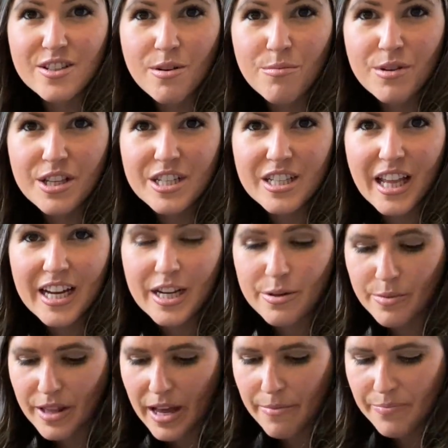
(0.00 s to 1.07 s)
So I'm really delighted
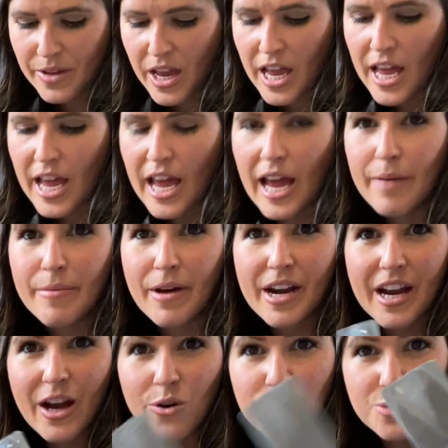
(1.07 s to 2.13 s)
with them. Um, and
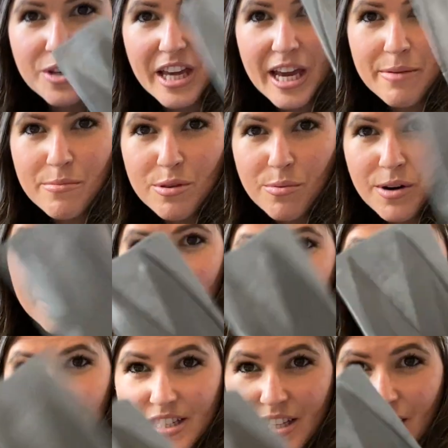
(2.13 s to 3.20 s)
it also came with one of
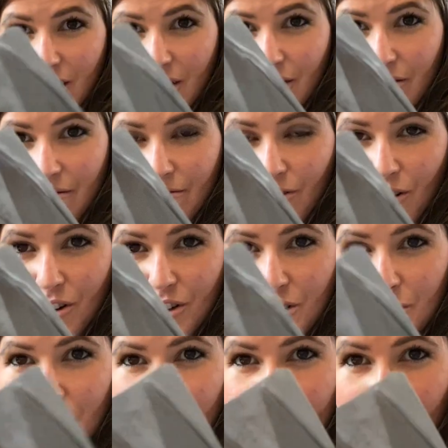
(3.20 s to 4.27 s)
these for
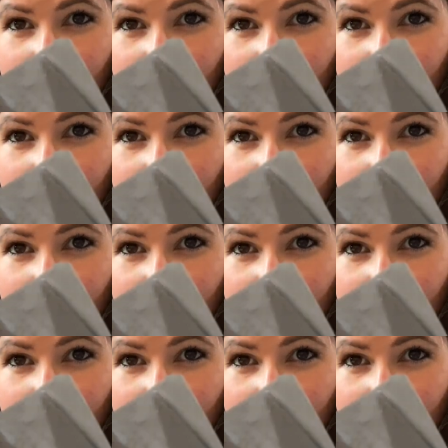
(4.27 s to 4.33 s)
doing.